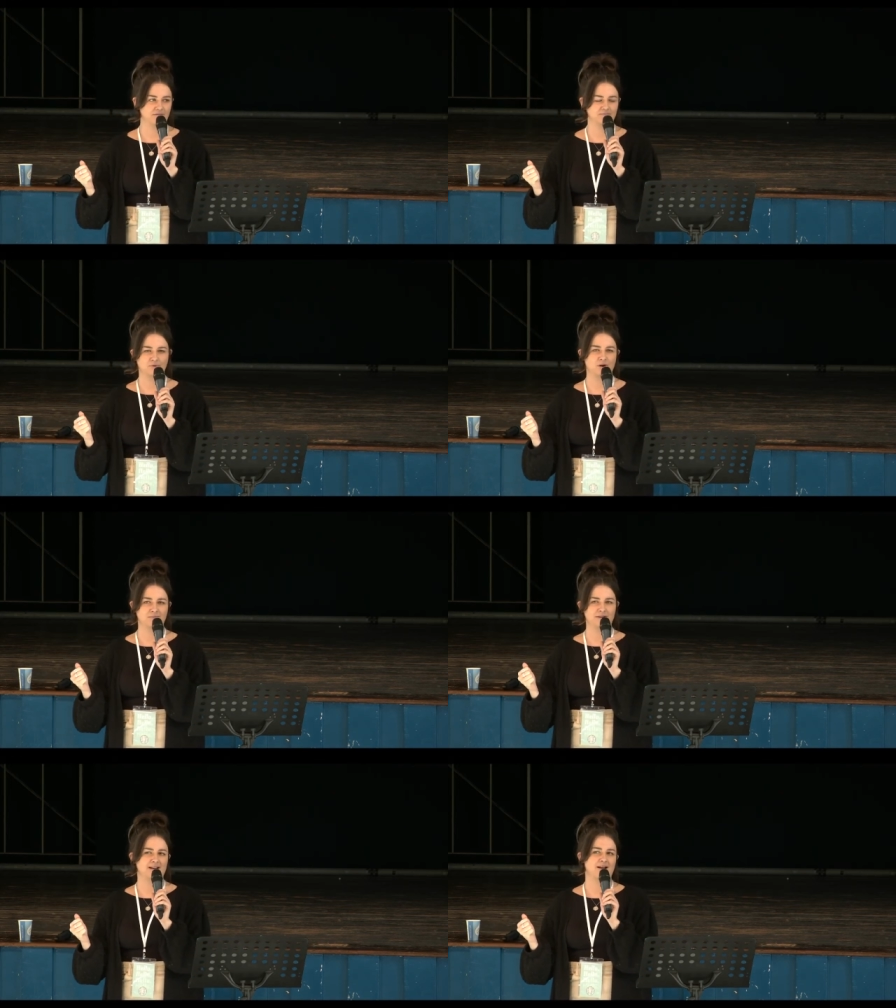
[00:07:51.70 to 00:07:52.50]

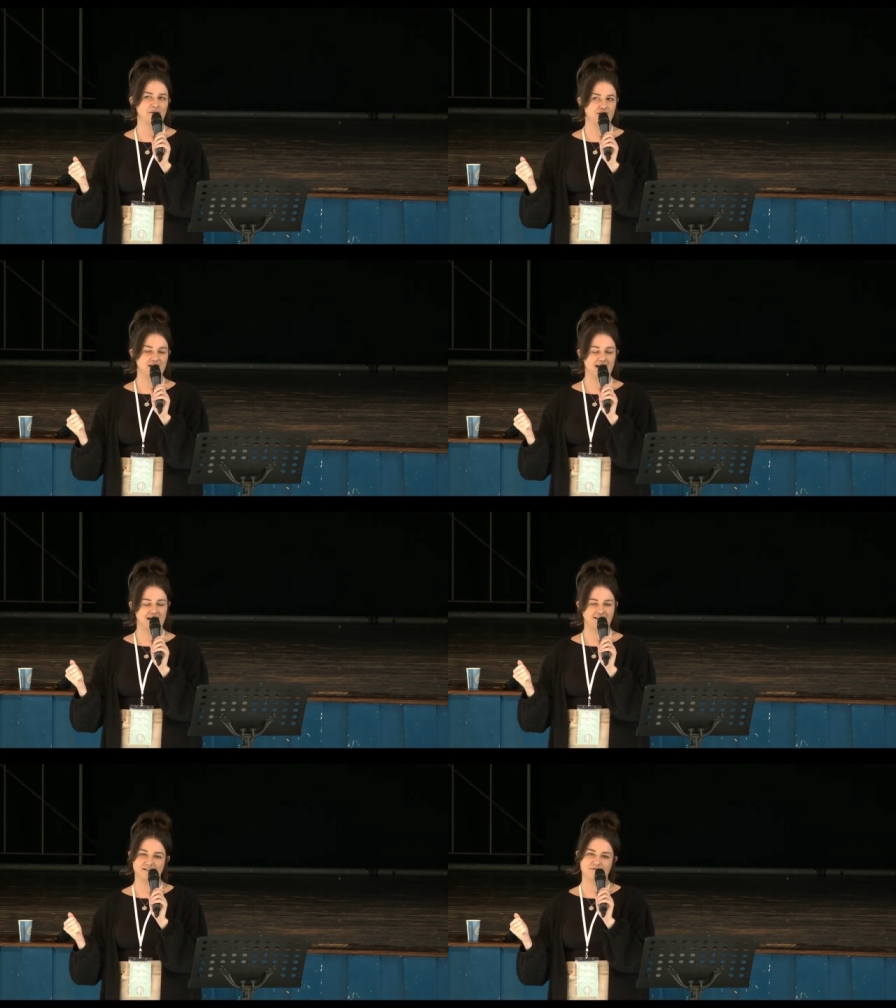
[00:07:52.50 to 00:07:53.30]
probably a bit jet
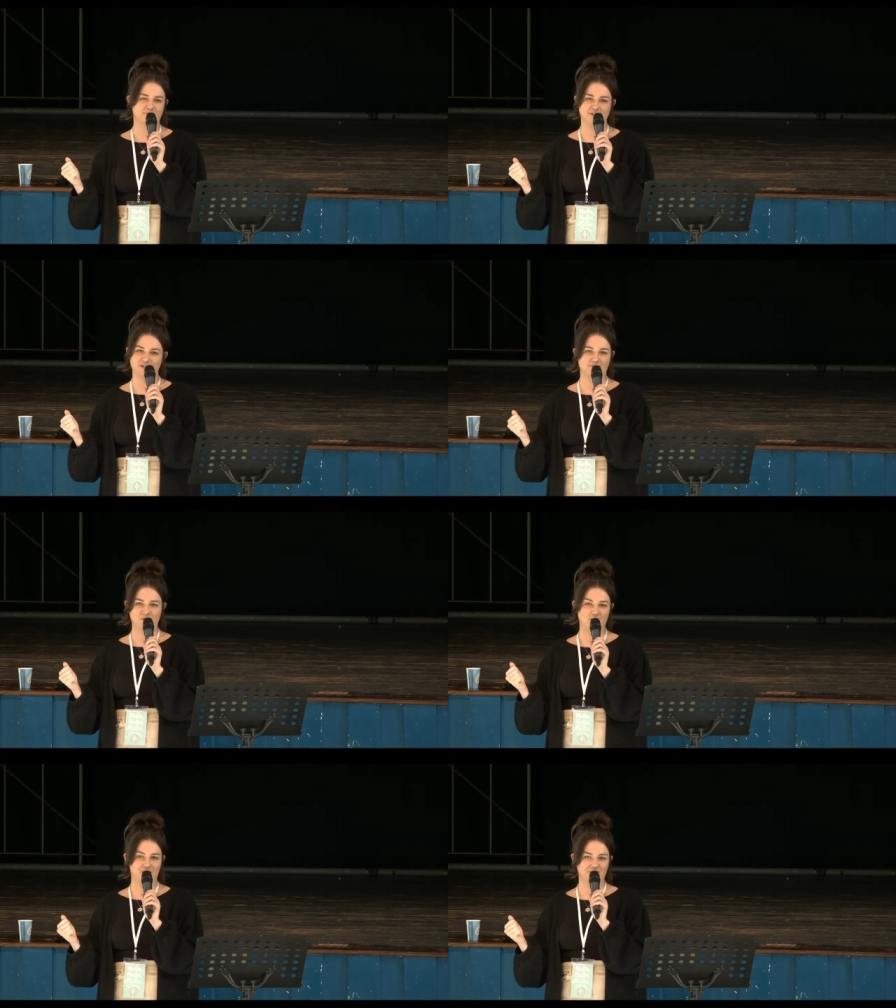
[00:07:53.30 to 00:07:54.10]
lagged and just
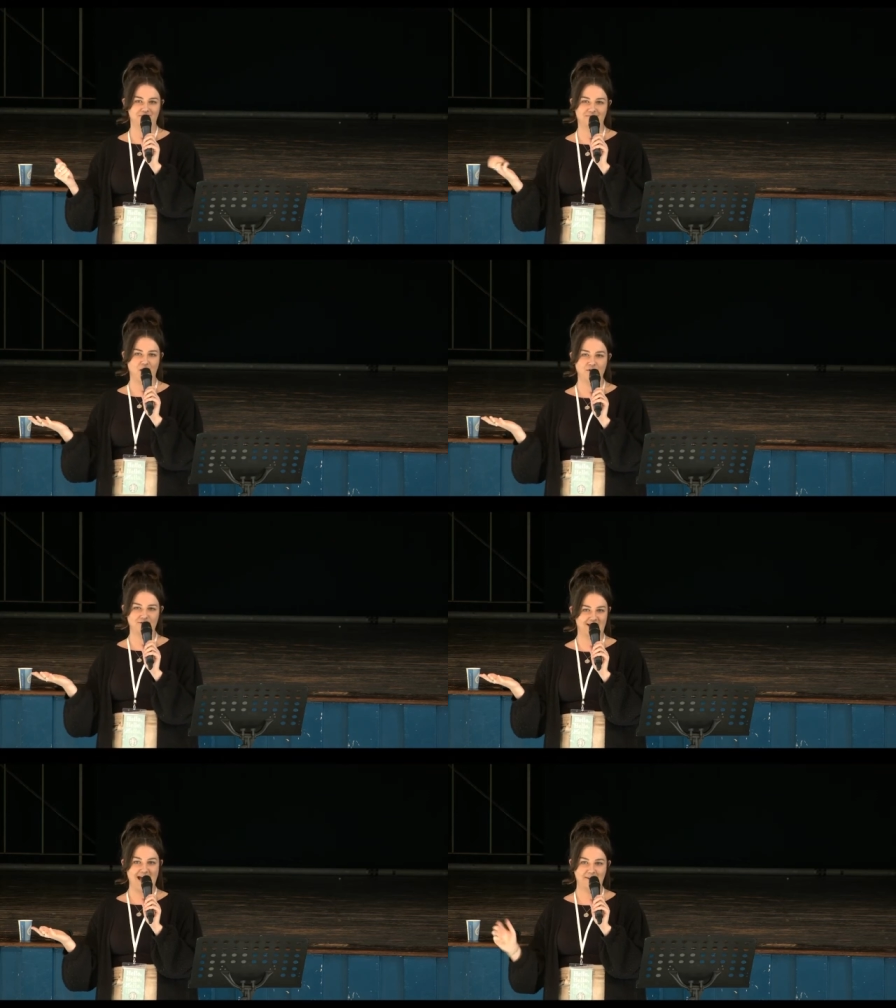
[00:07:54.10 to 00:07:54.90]
not
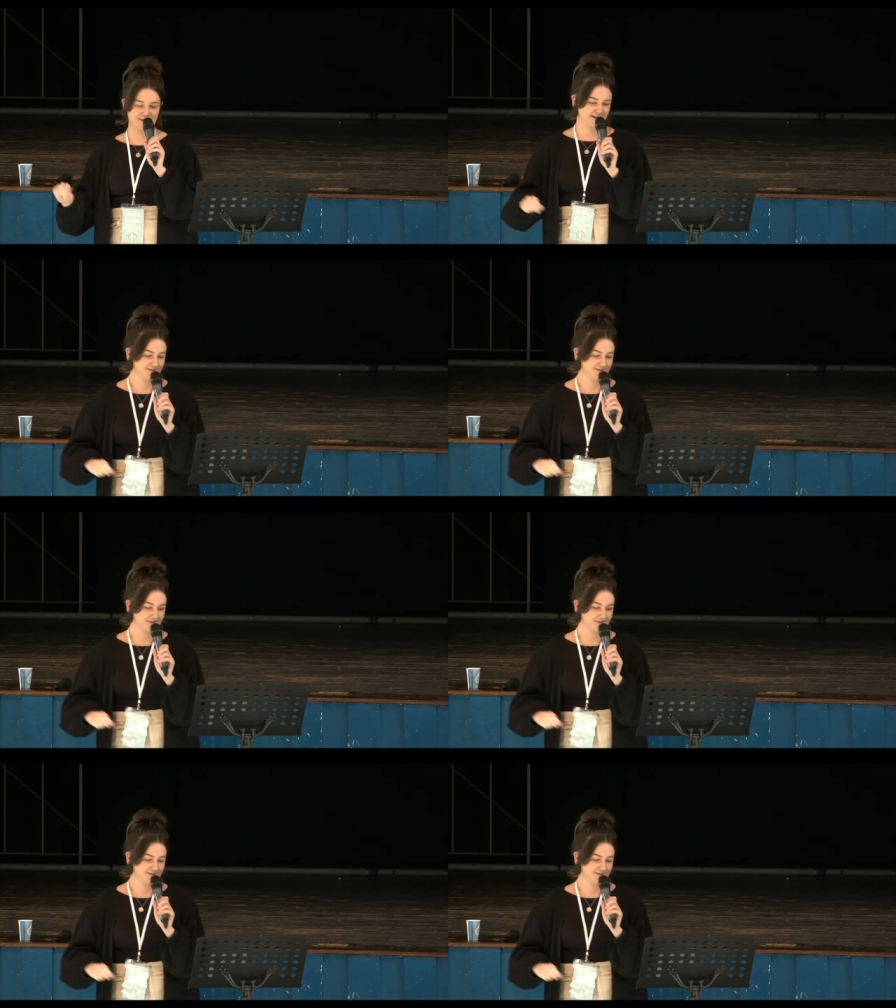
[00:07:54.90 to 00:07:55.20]
overly happy.